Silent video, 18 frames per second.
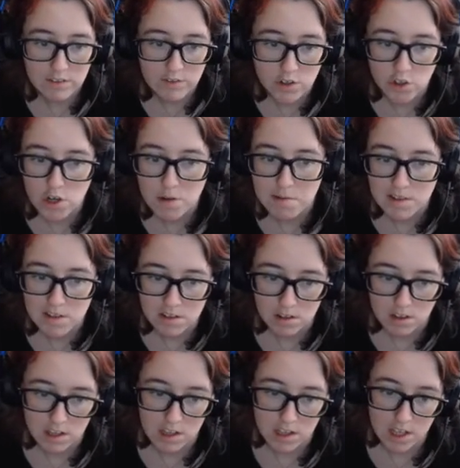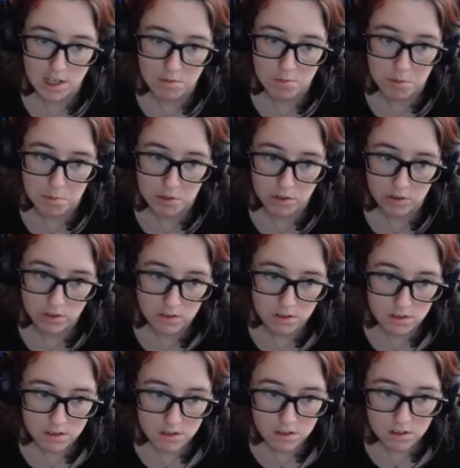would even dream of stealing the Layton mobile.
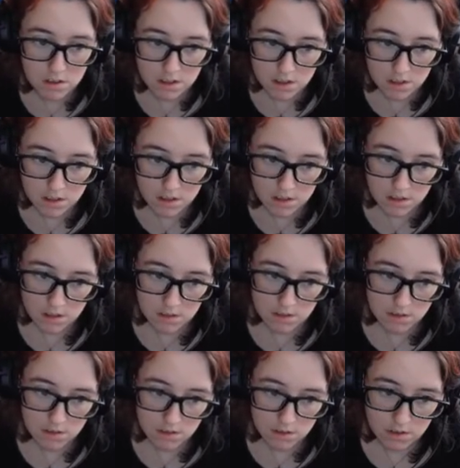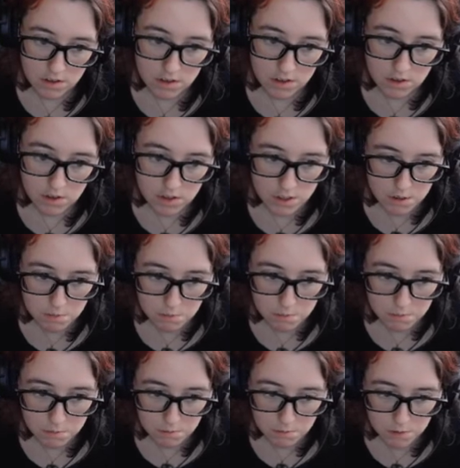Just
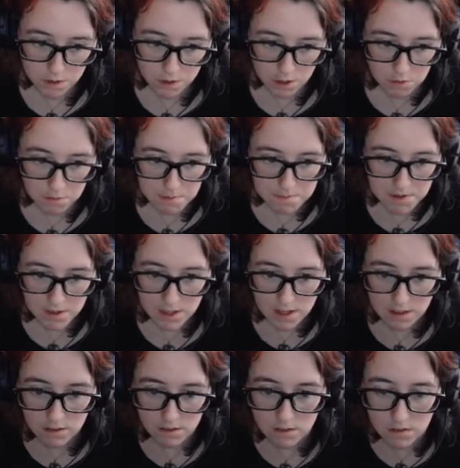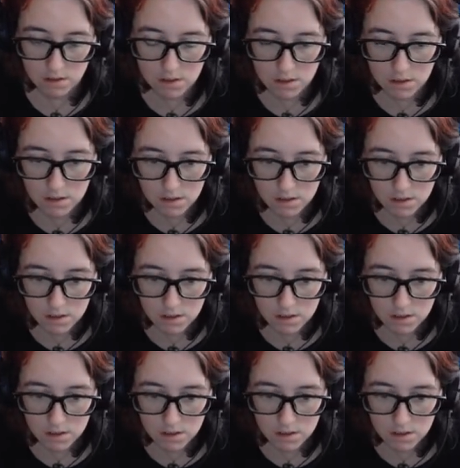what do you mean by that, Luke?